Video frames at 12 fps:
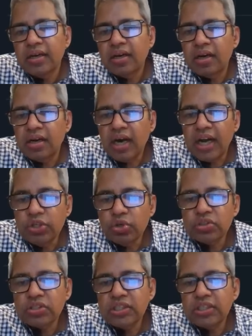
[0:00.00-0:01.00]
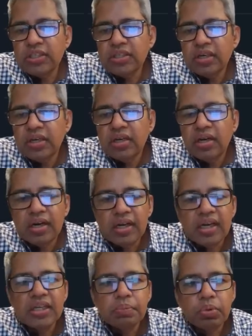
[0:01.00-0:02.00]
IOC,
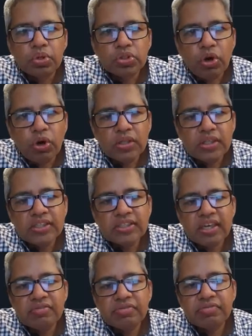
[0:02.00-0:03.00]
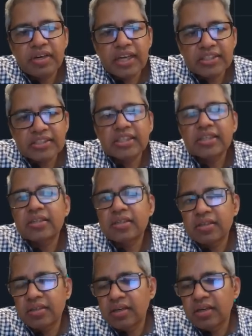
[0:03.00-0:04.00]
Adani Ports. All these have fantastic
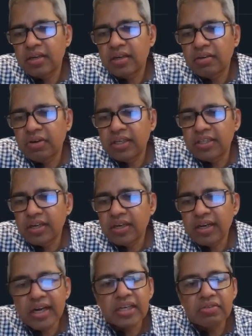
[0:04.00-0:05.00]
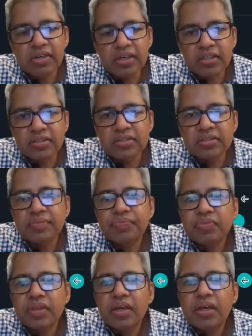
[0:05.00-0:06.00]
1 year negative returns.
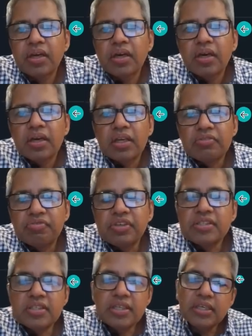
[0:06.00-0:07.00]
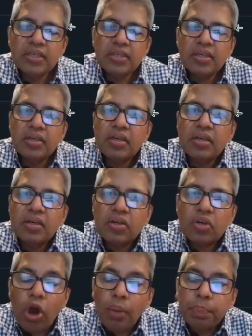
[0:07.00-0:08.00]
If we see
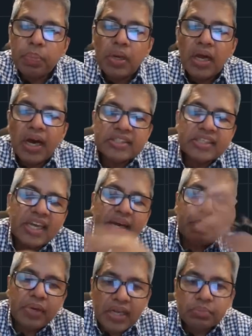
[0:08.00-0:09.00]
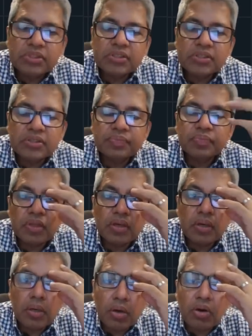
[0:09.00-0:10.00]
top large cap names
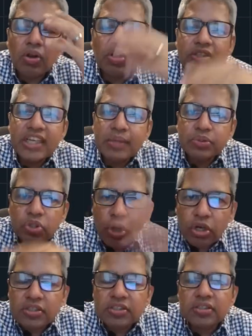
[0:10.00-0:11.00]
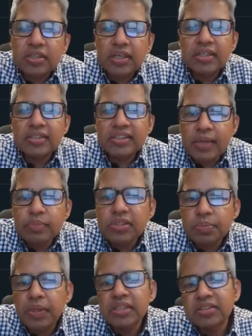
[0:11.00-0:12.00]
or large cap stocks in the same
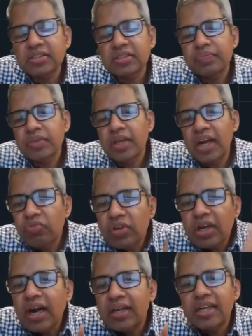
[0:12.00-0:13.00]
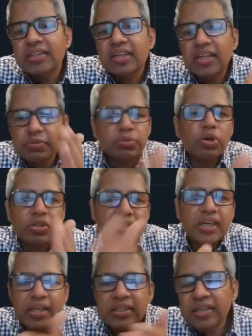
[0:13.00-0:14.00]
space, and we can't take the names because
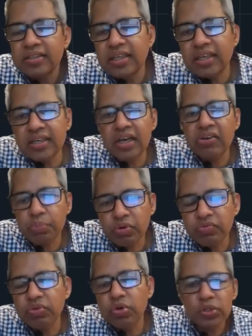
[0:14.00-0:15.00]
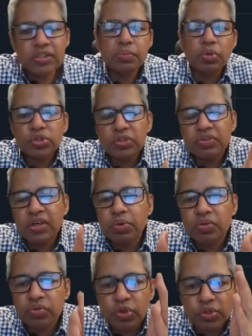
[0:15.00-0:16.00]
they are in our portfolios, and most of our
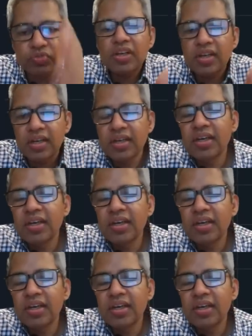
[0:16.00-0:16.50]
portfolios will